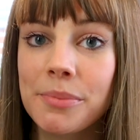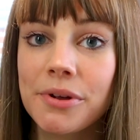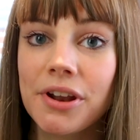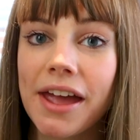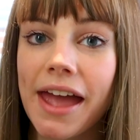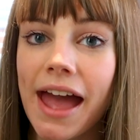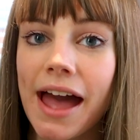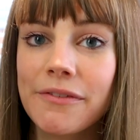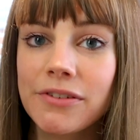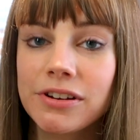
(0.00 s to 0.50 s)
but
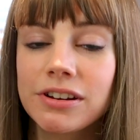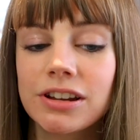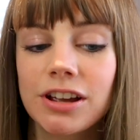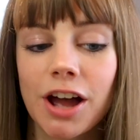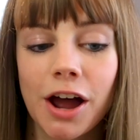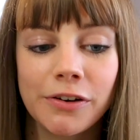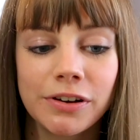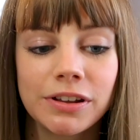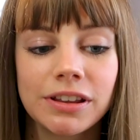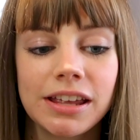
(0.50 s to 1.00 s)
I haven't
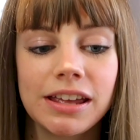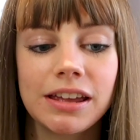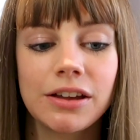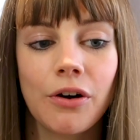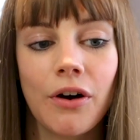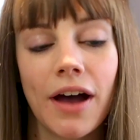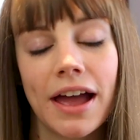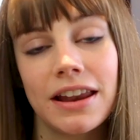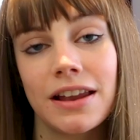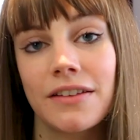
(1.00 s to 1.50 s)
currently
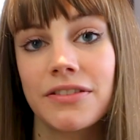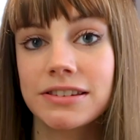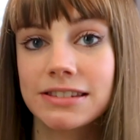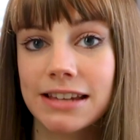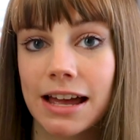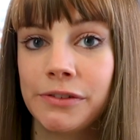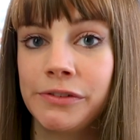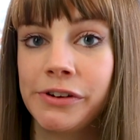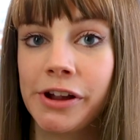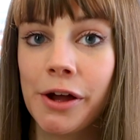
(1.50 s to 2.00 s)
got any of the
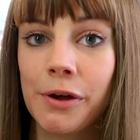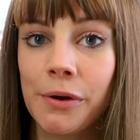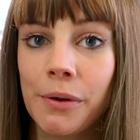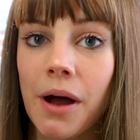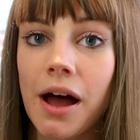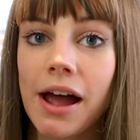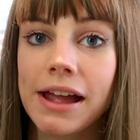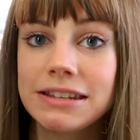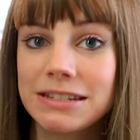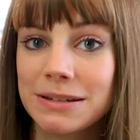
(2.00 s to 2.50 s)
Sanrio
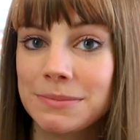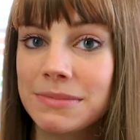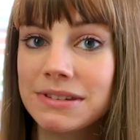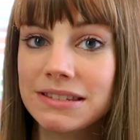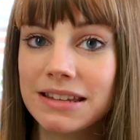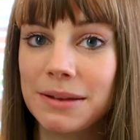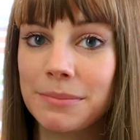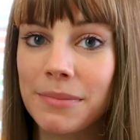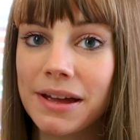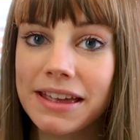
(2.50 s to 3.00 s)

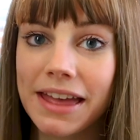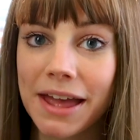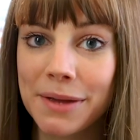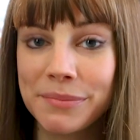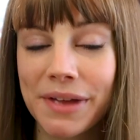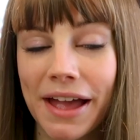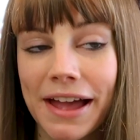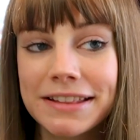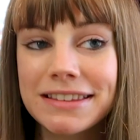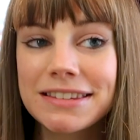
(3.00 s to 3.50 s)
items in my
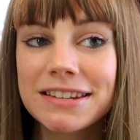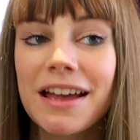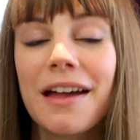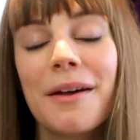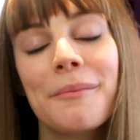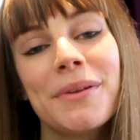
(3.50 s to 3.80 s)
game yet